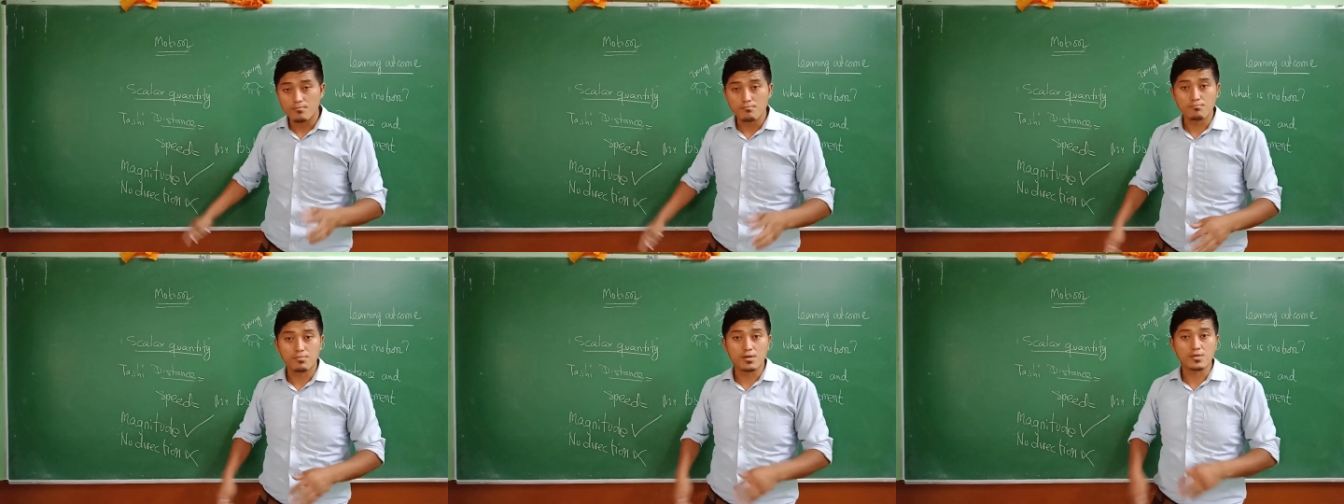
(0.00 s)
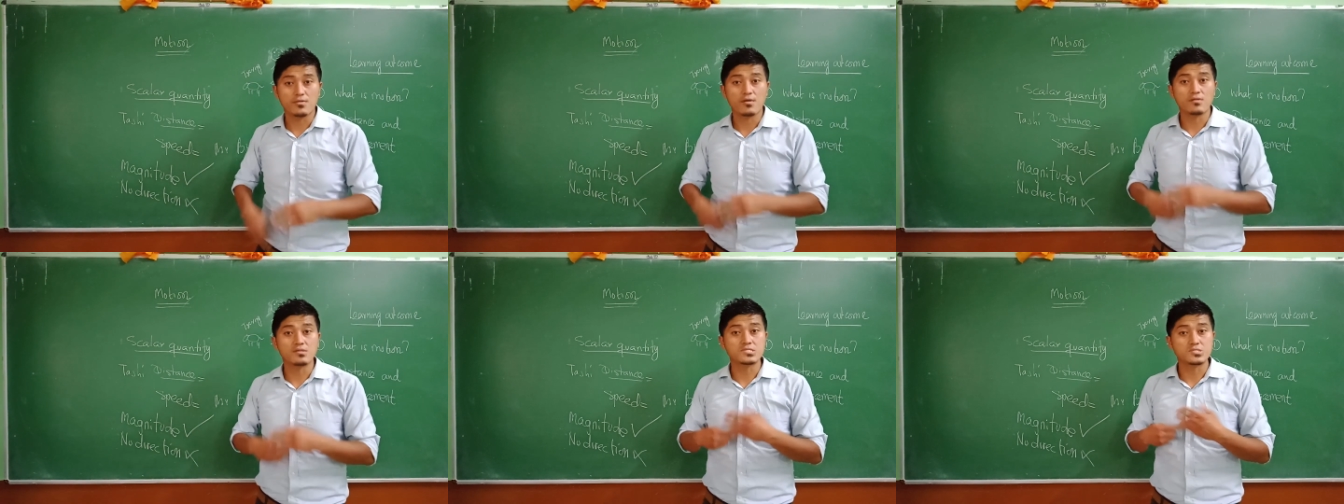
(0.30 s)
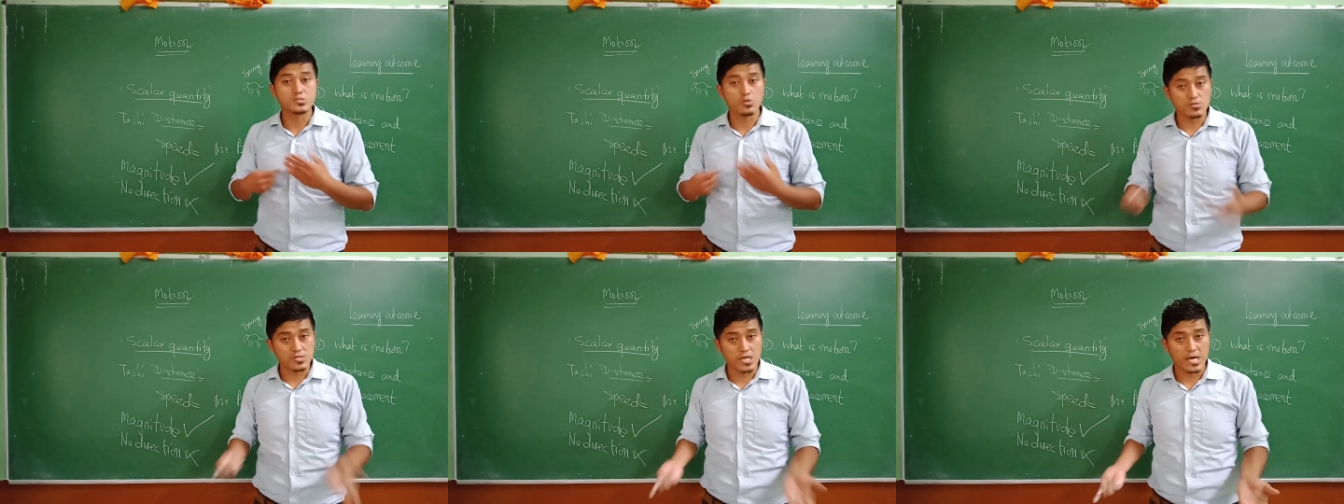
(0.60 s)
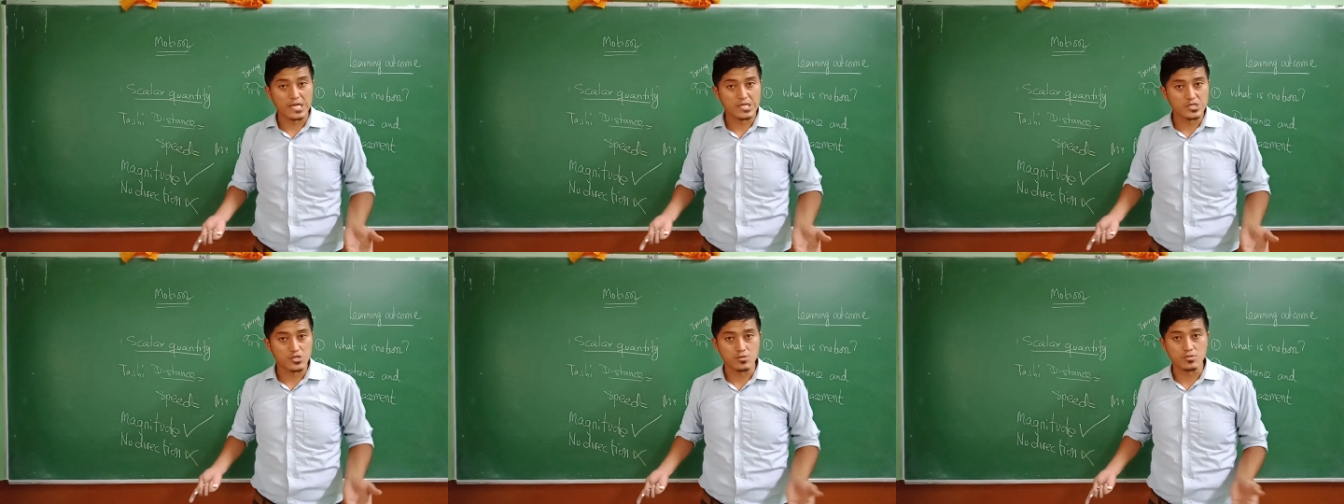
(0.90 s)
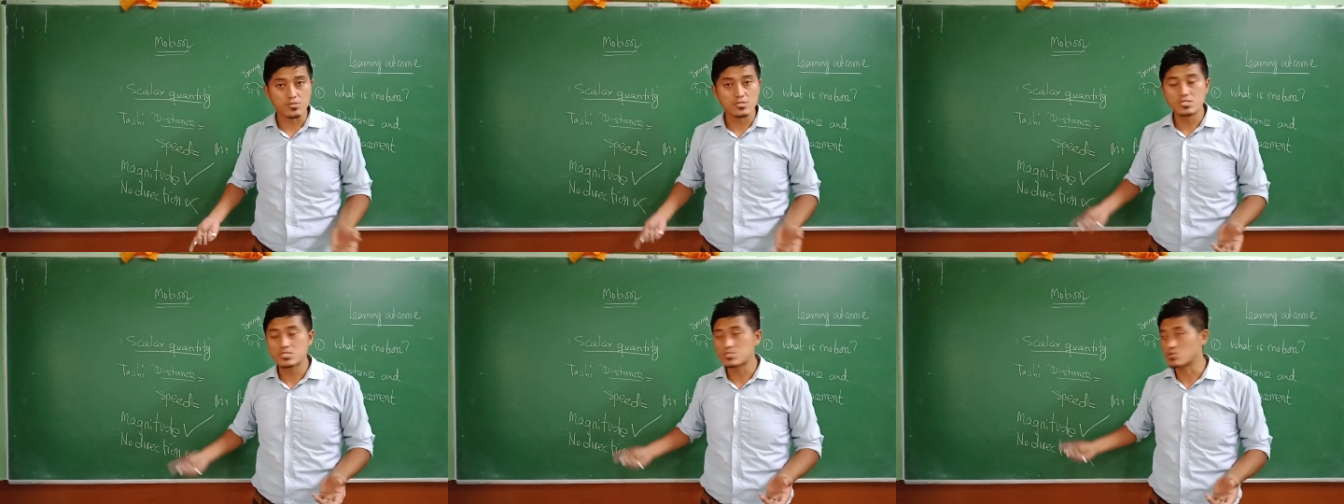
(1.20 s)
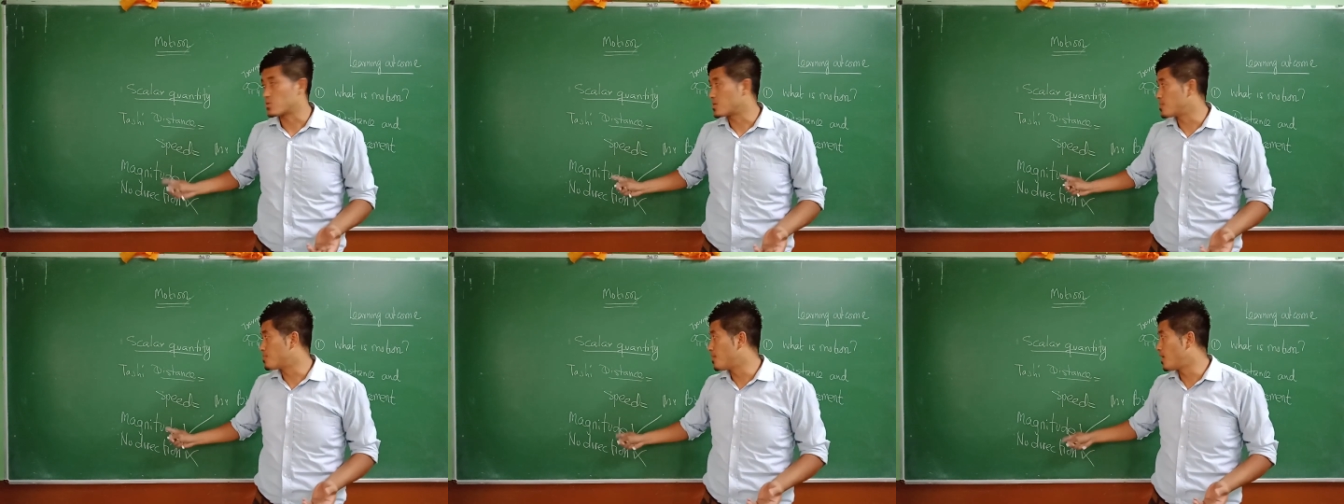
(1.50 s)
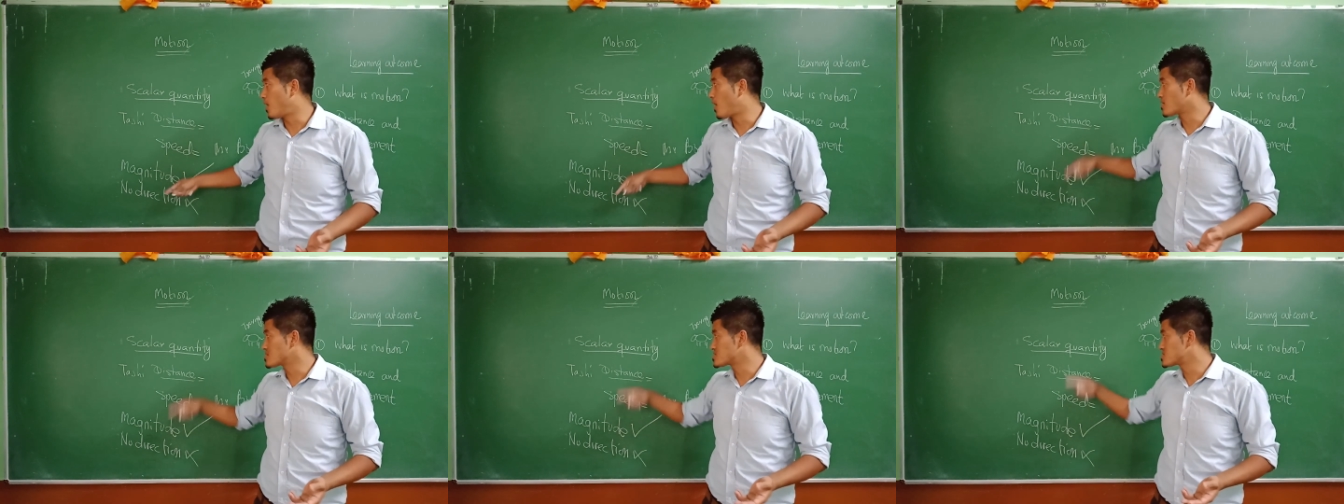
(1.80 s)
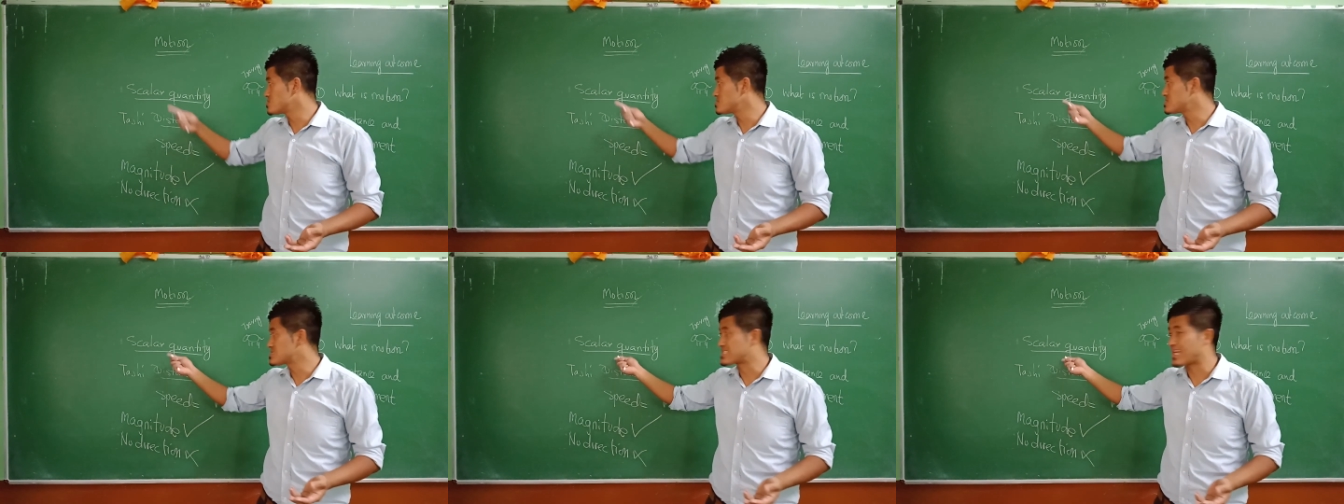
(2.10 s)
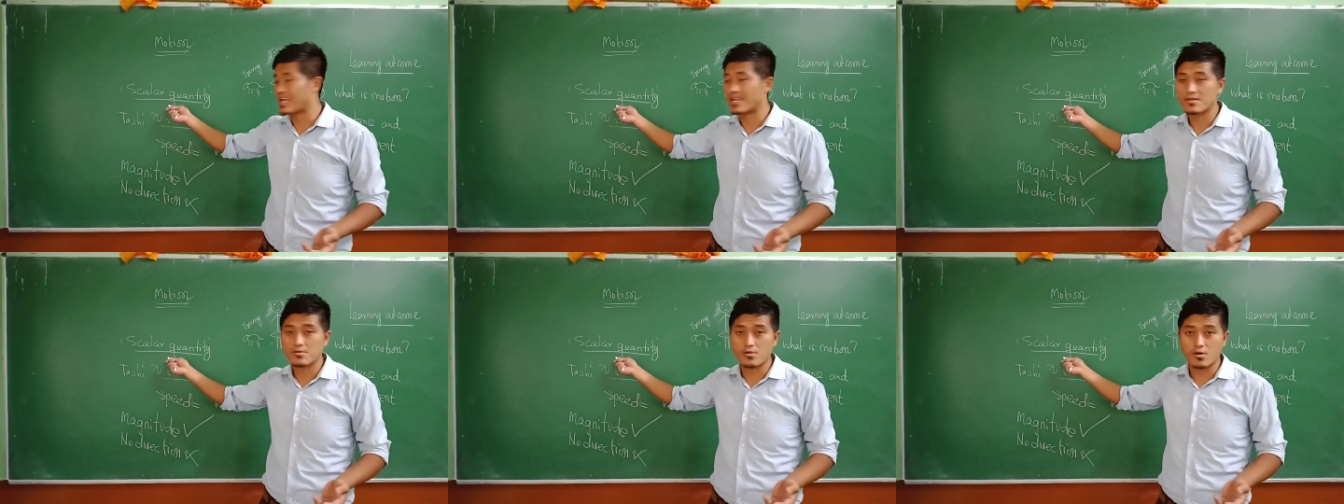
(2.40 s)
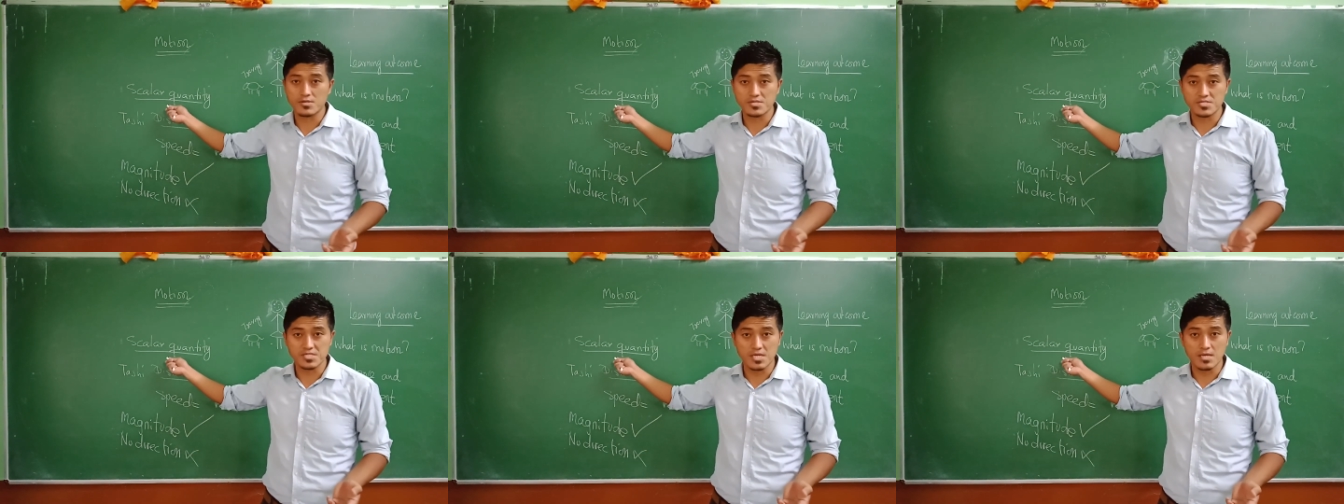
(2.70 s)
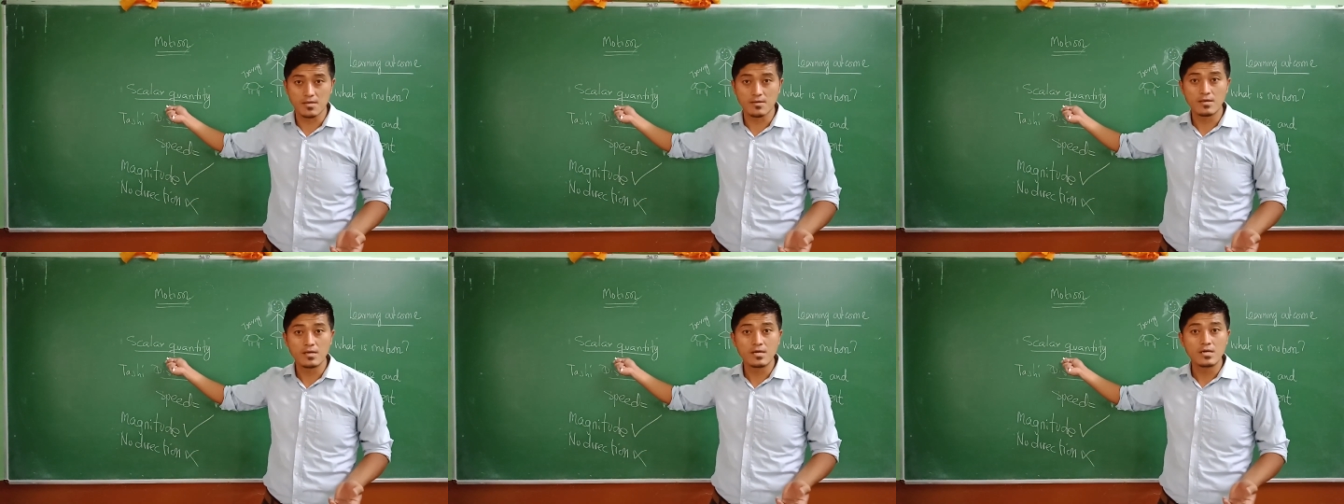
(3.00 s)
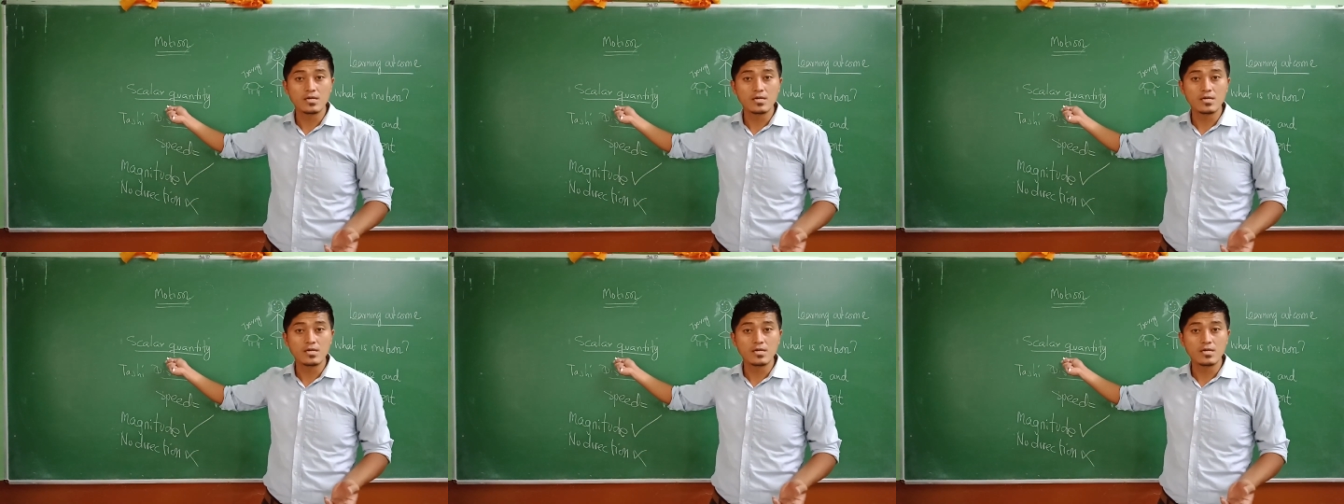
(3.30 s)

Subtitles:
but there is no direction, so it belongs to scalar quantity.